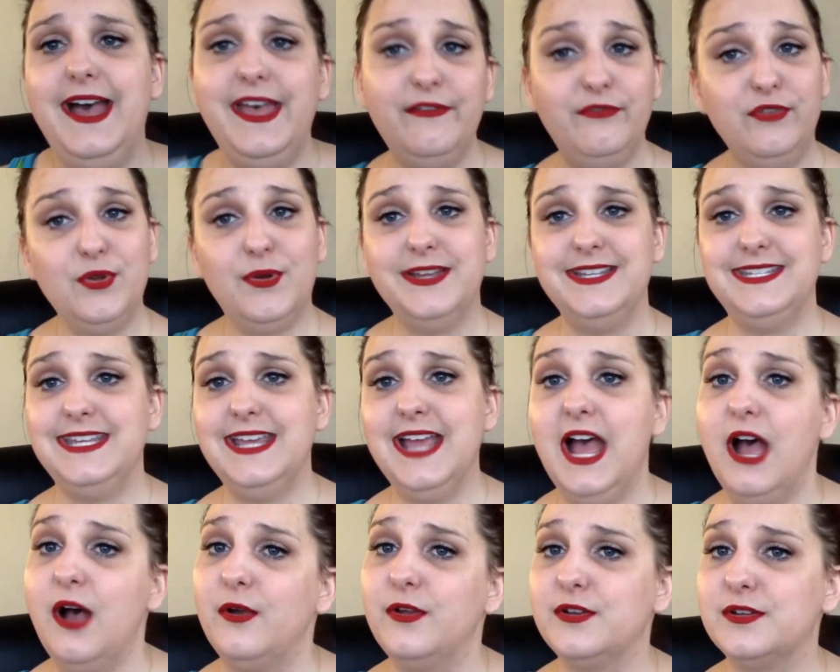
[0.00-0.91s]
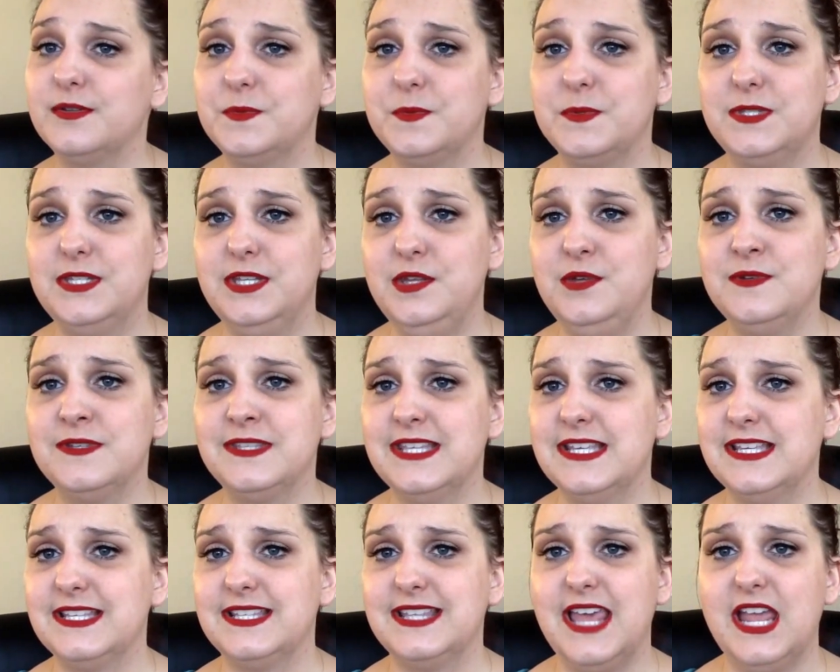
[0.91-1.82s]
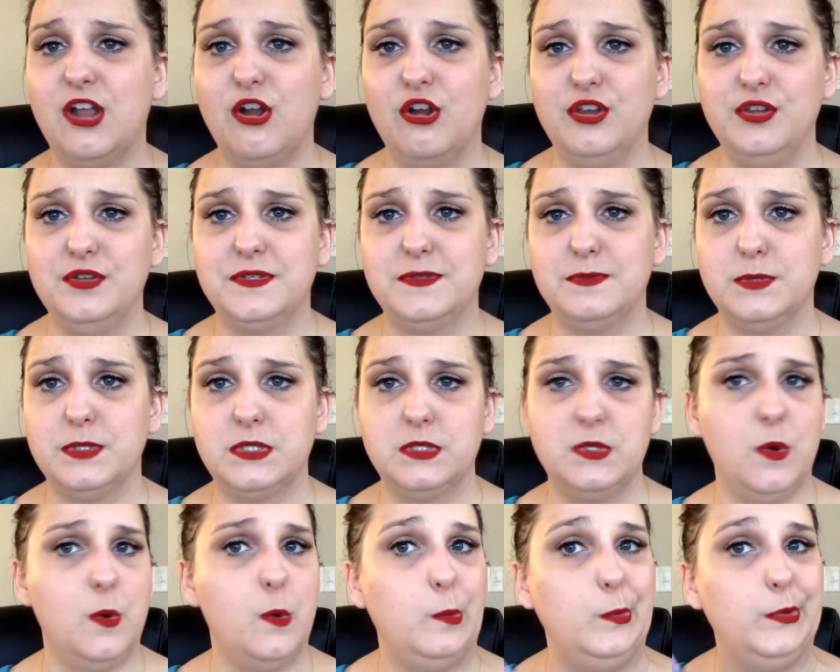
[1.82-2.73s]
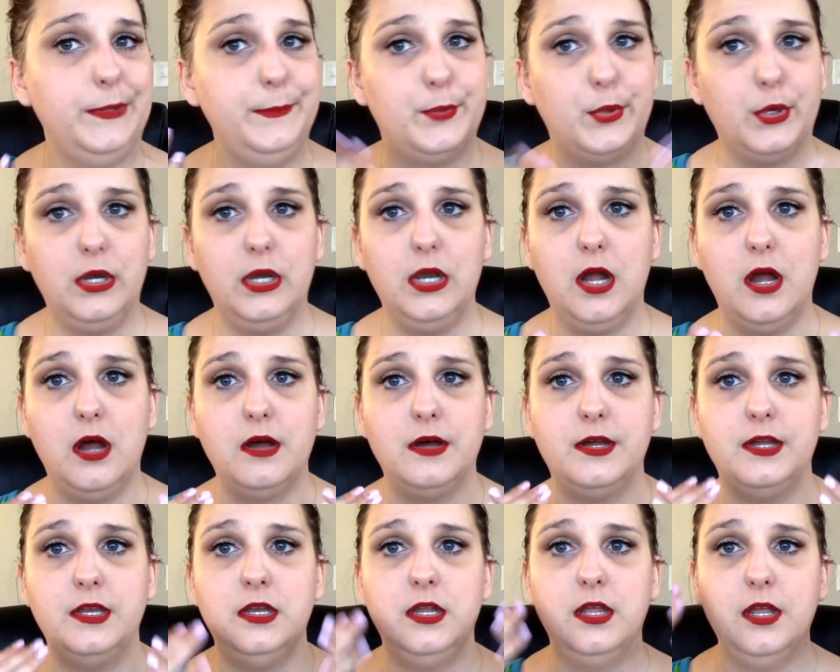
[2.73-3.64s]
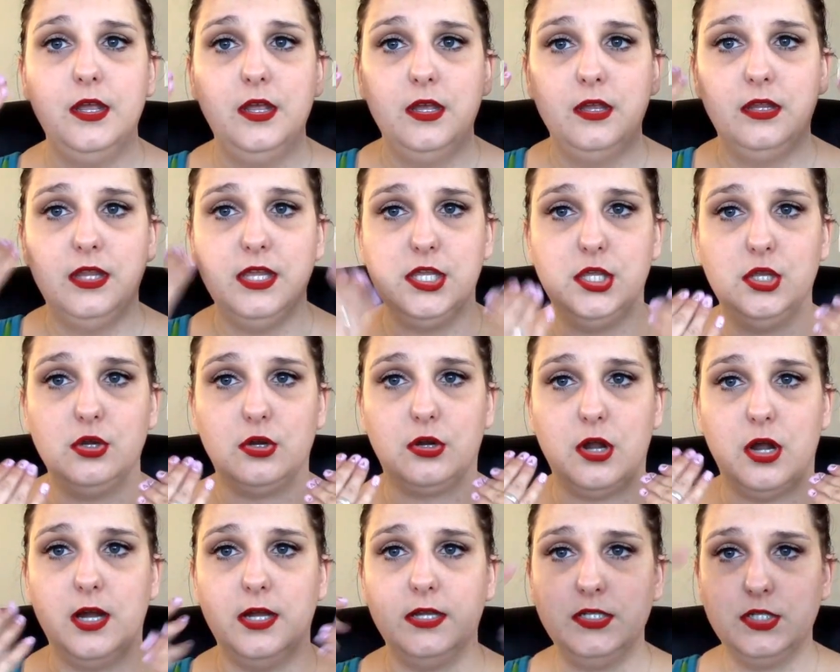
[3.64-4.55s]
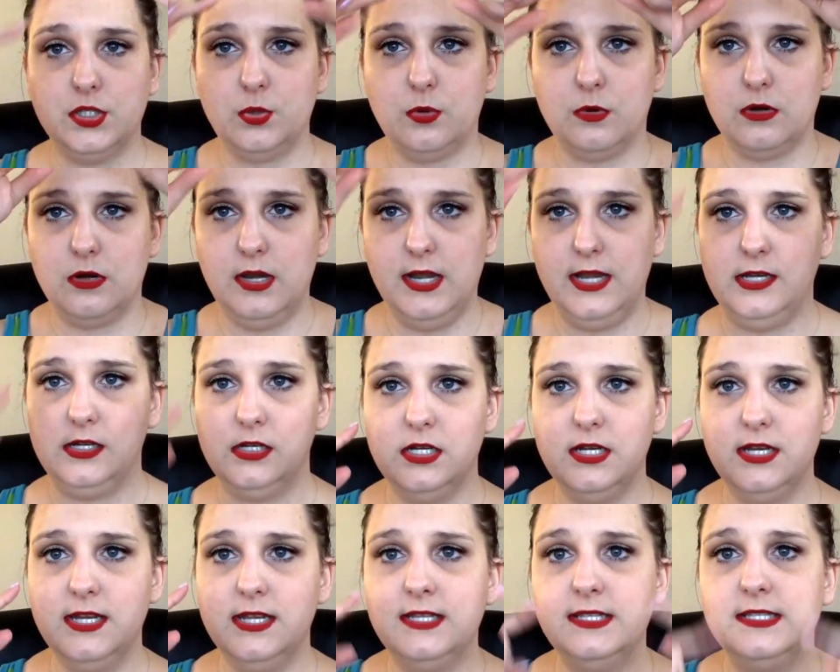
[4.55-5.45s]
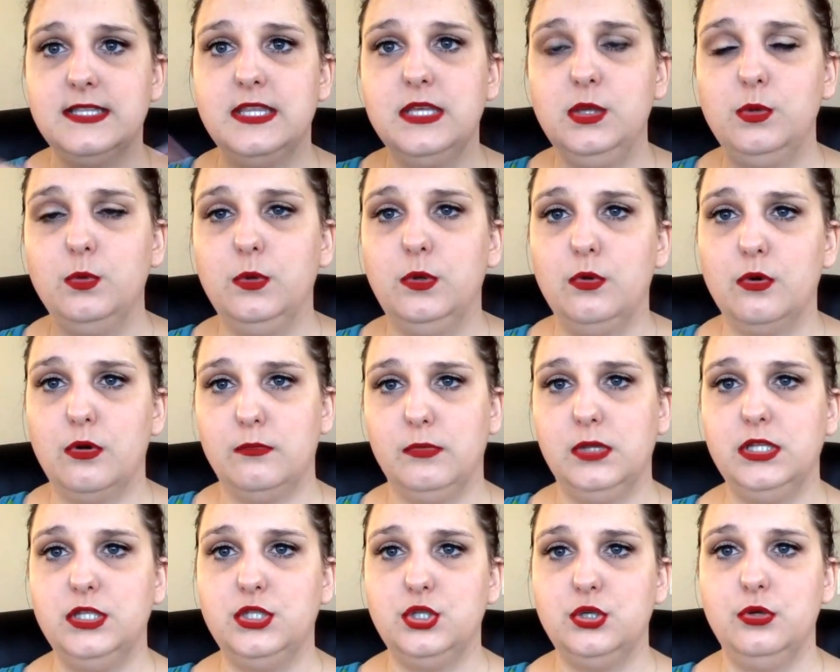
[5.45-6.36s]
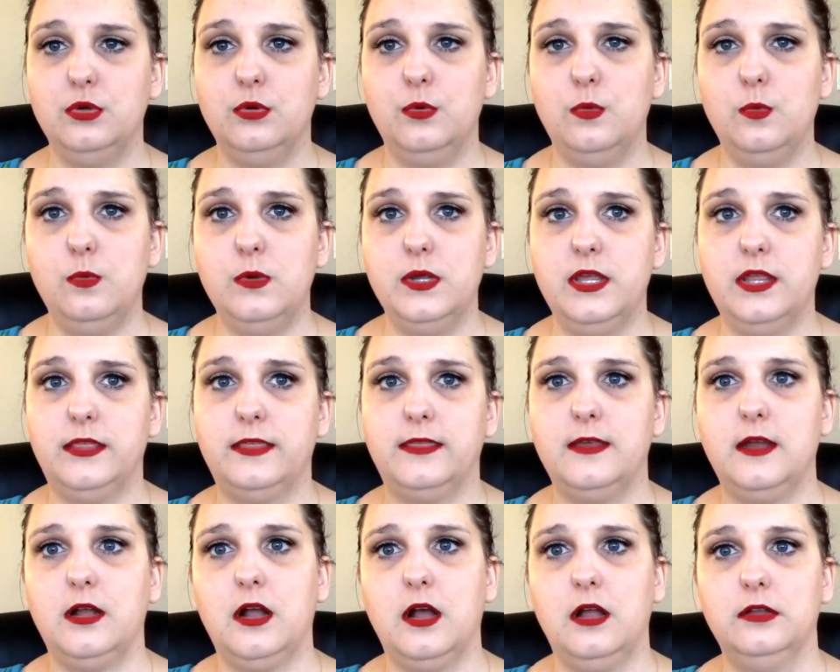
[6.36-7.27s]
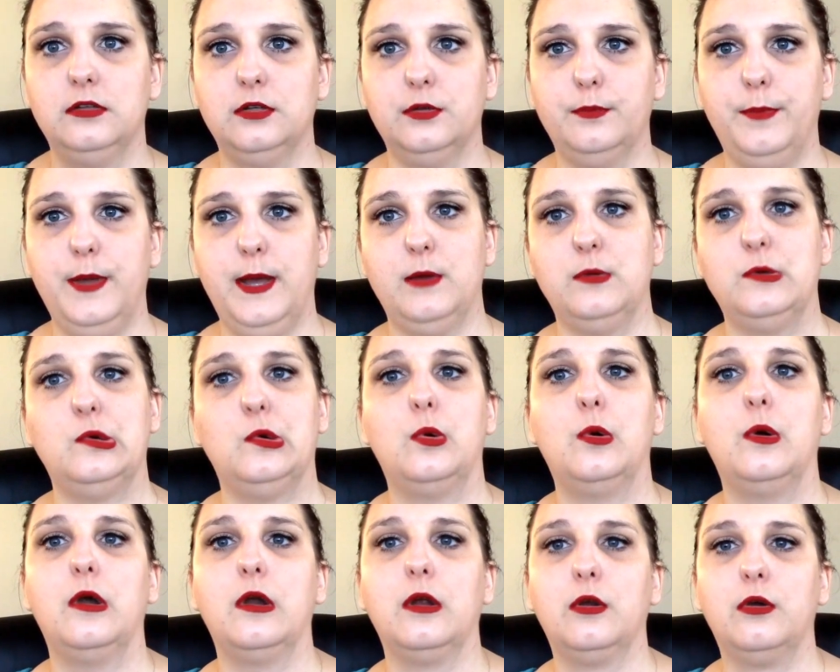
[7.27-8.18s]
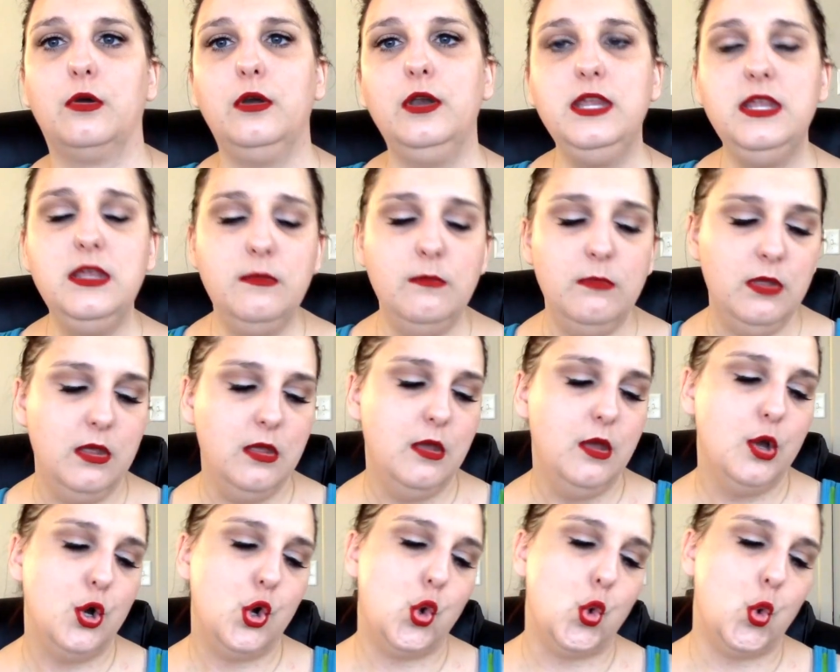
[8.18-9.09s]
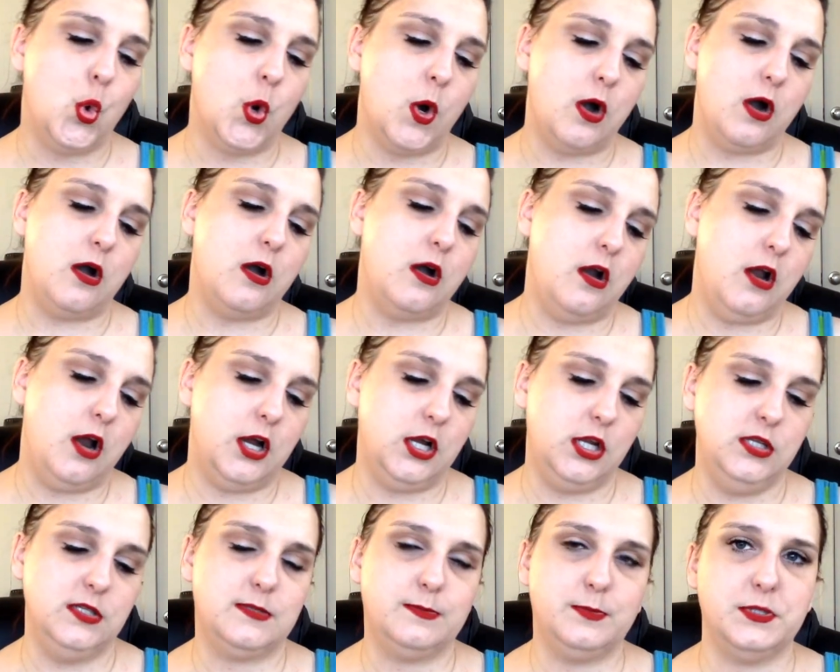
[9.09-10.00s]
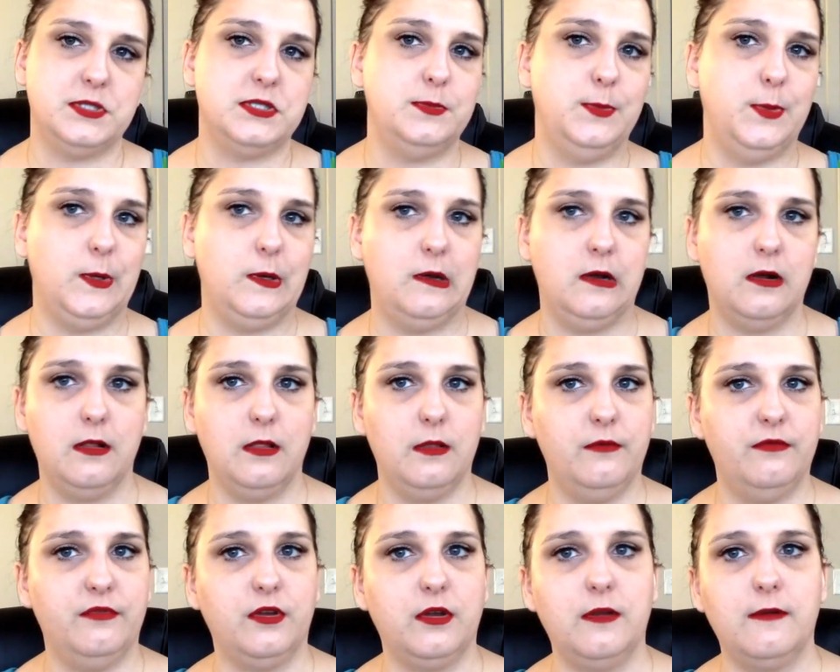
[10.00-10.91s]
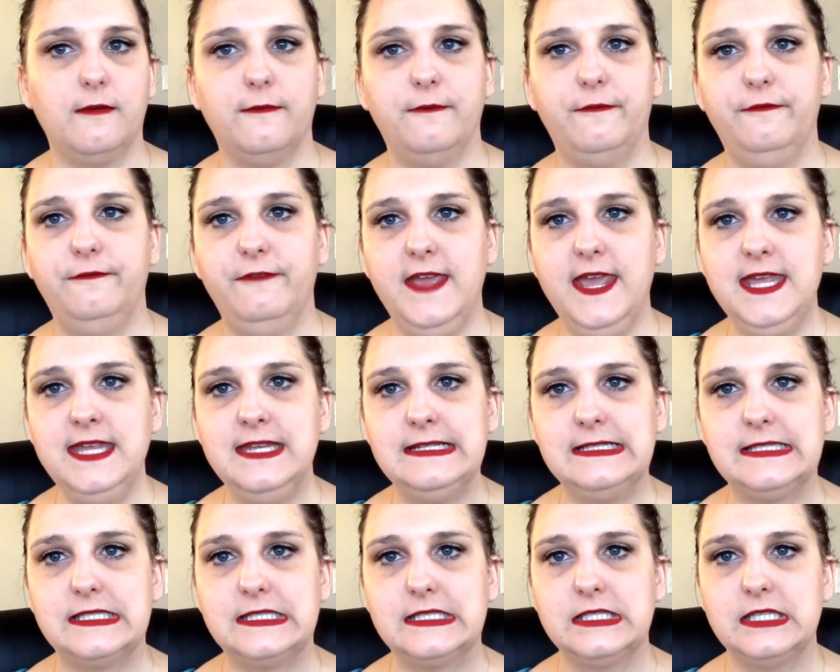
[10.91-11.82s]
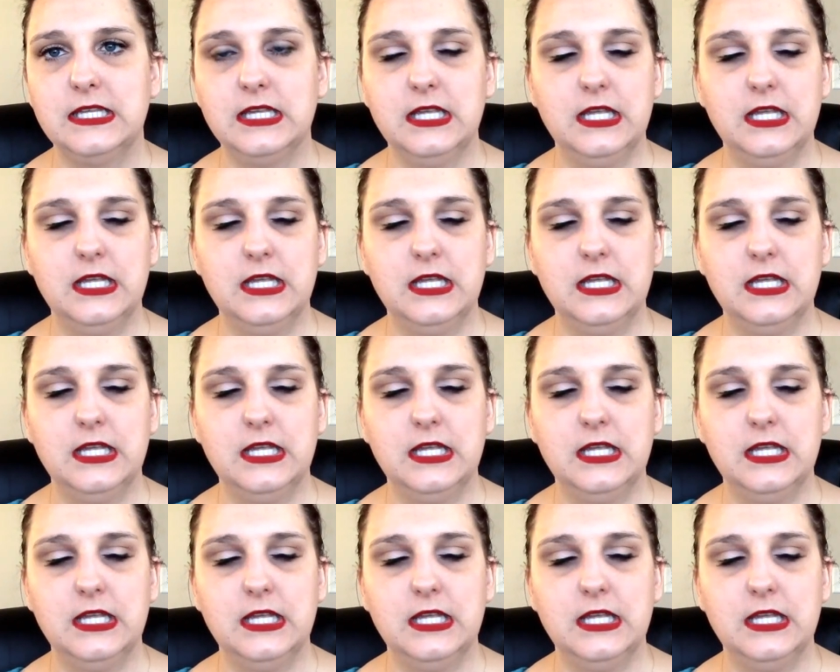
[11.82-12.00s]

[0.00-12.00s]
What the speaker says: have no idea how you're supposed to use this. Like, are you supposed to only put it on like your contour areas that you would normally do with a colored powder or a cream? Or are you supposed to put it all over your face?